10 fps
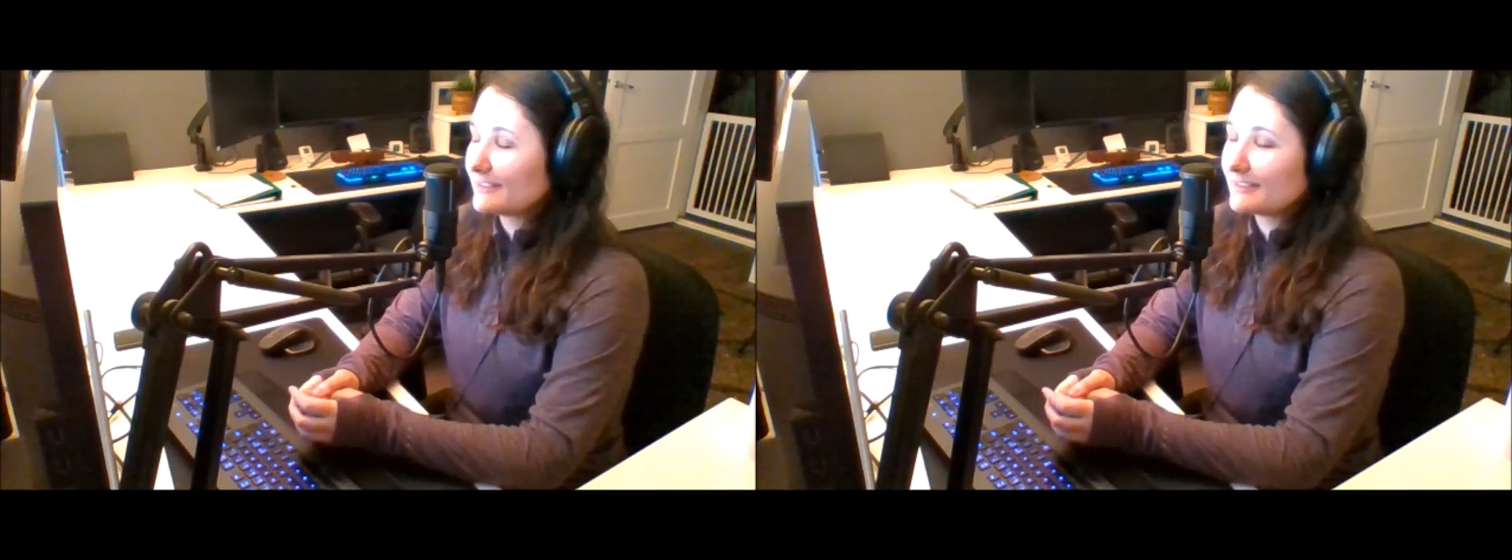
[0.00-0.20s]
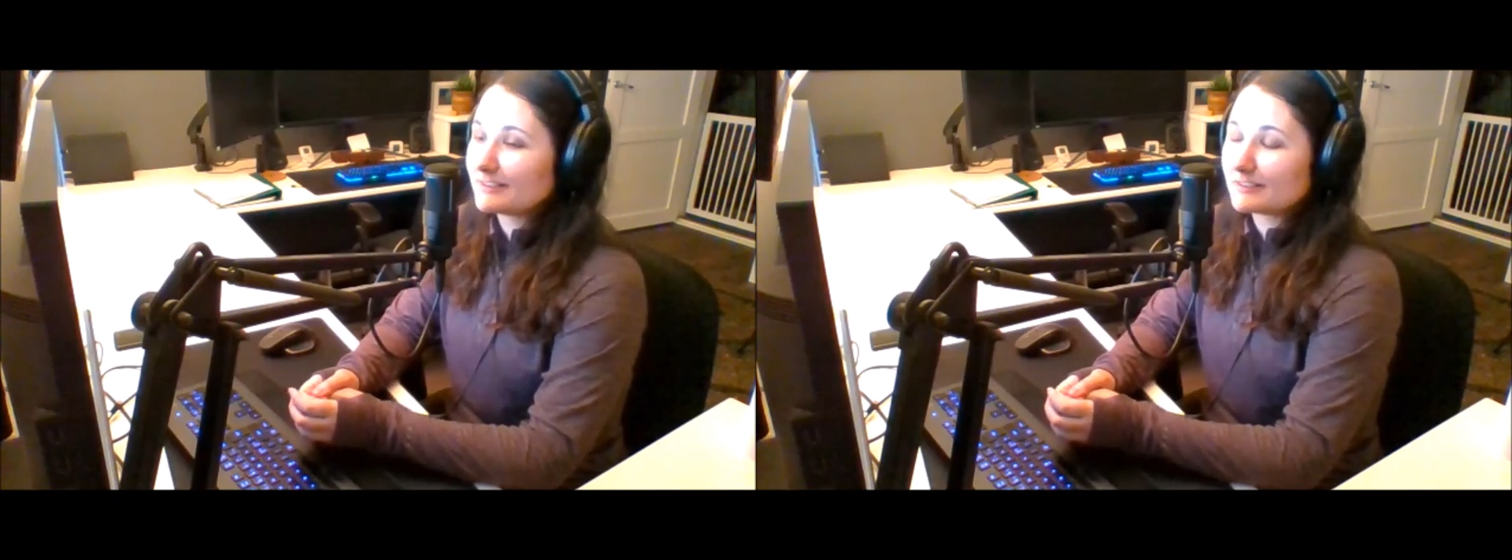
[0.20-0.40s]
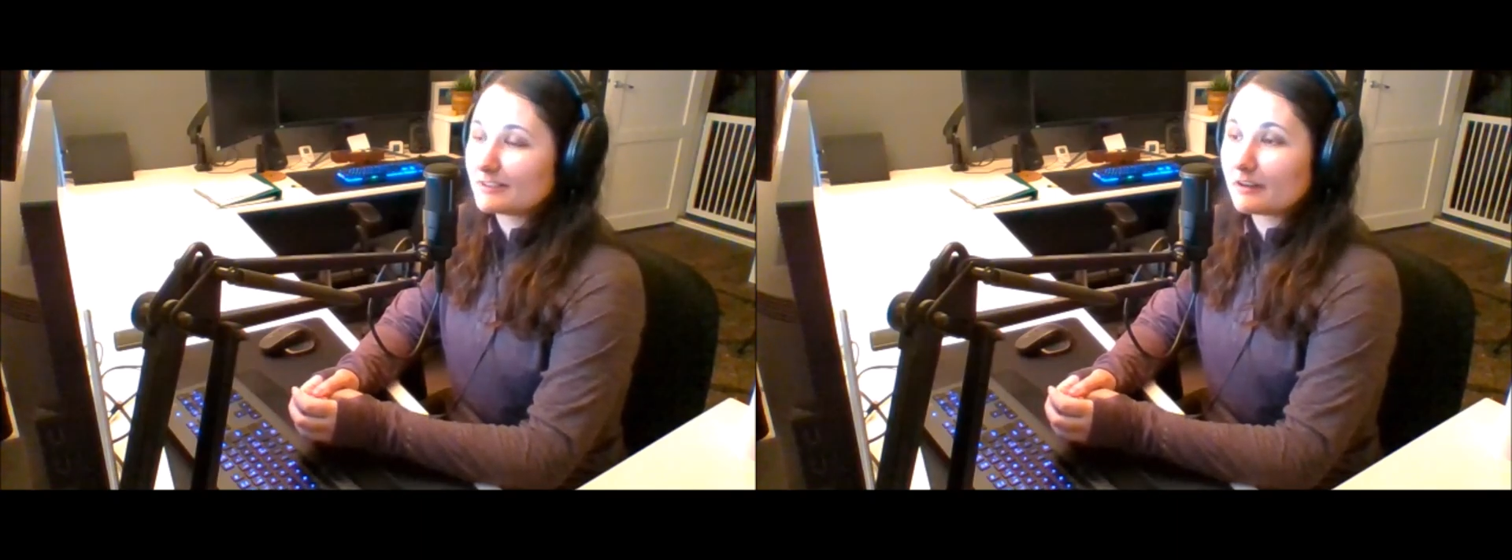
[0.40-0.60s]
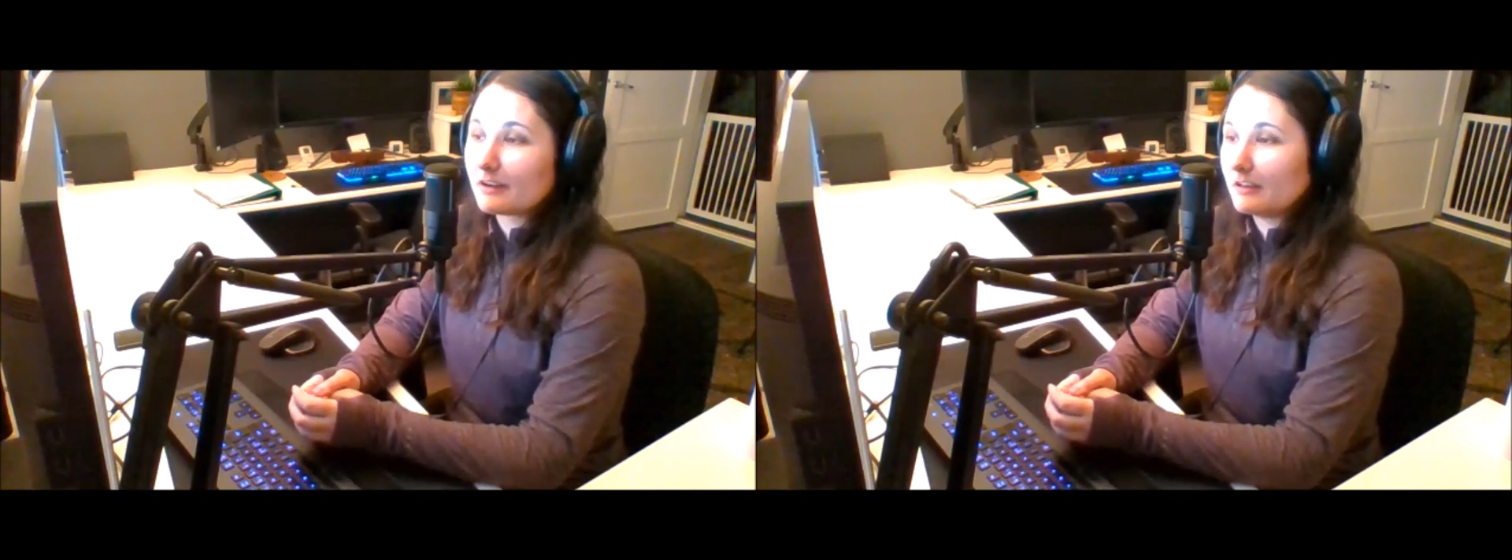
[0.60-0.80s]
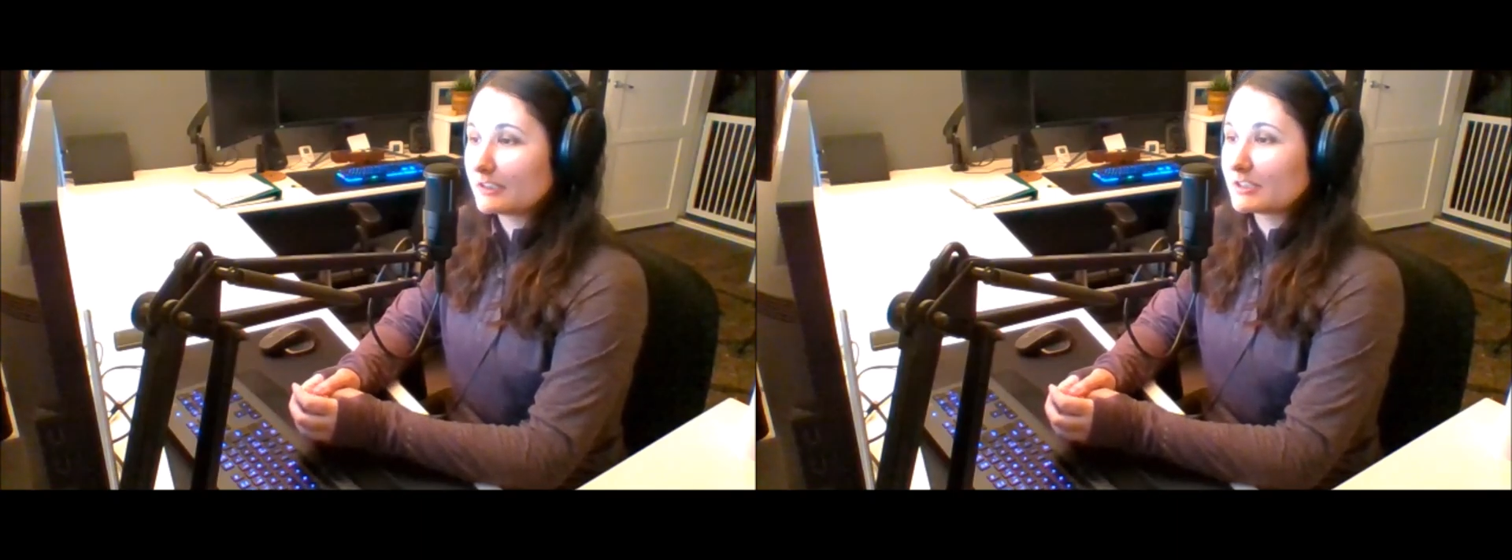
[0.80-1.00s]
there's
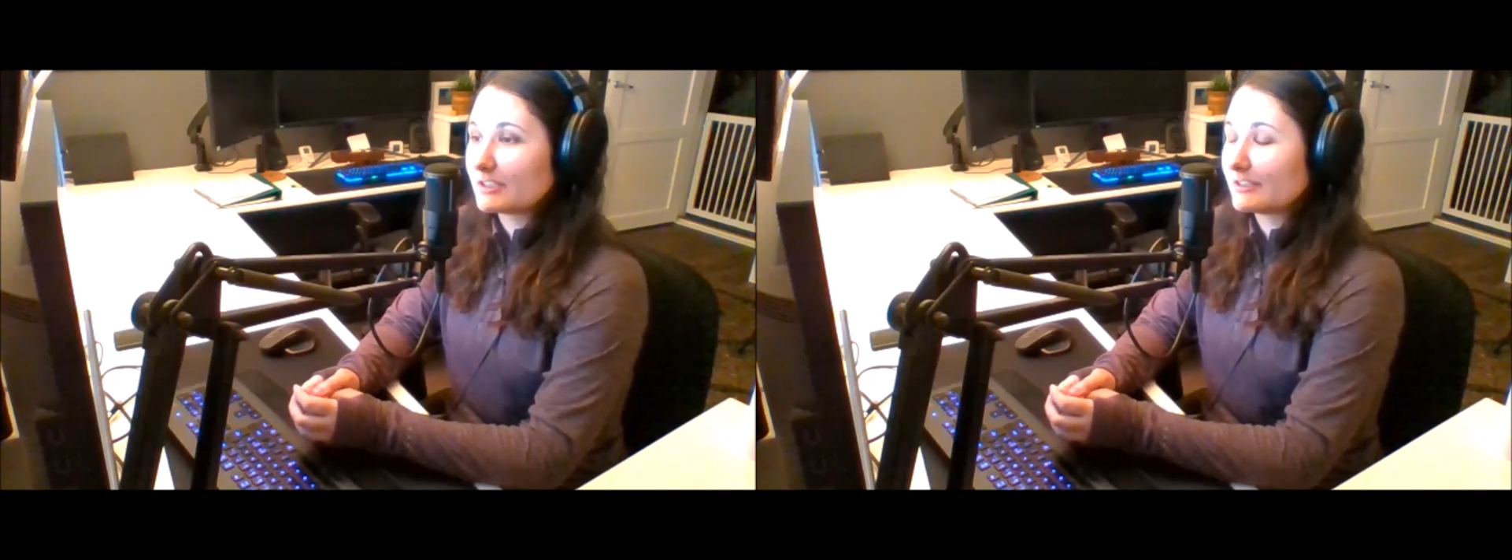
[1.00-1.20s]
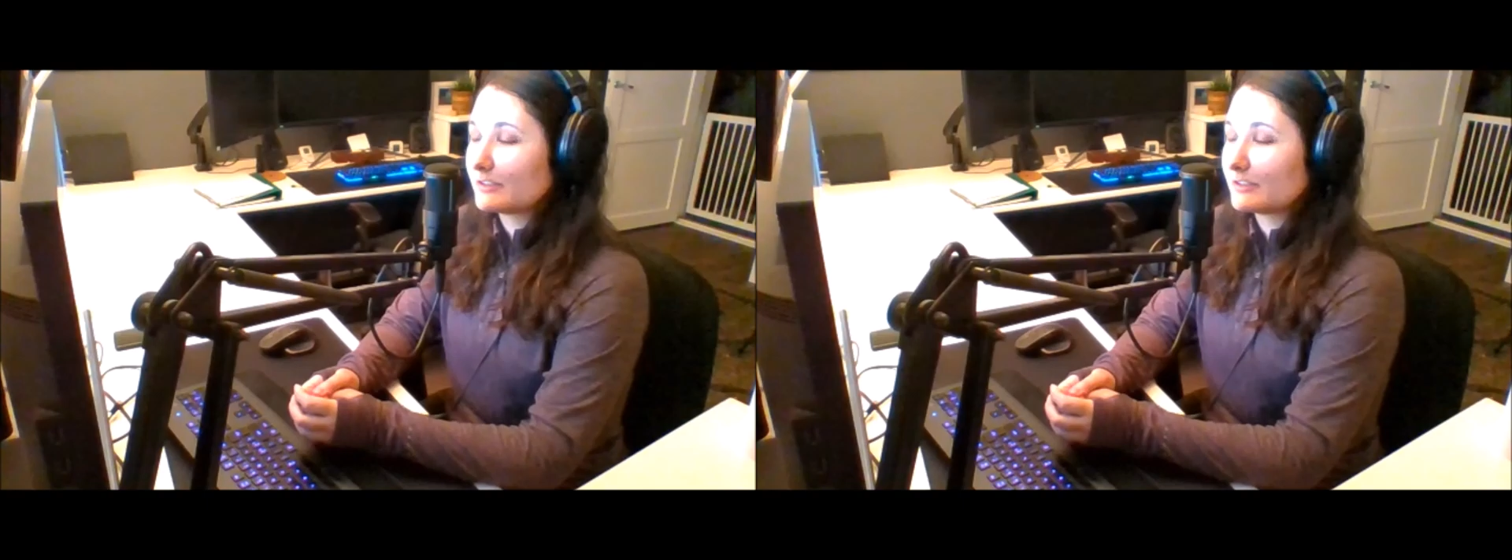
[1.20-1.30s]
psychologists,